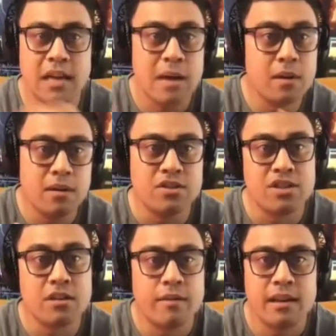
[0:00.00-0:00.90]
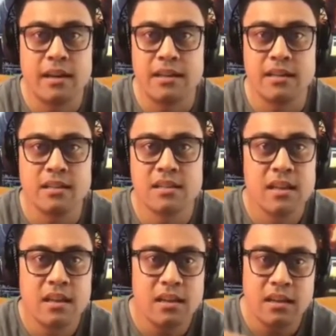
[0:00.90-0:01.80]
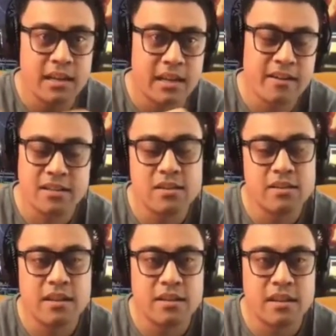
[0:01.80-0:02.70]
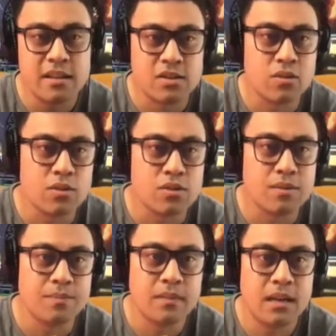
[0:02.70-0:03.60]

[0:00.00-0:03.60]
come up and generate ideas, I guarantee you it's so awesome.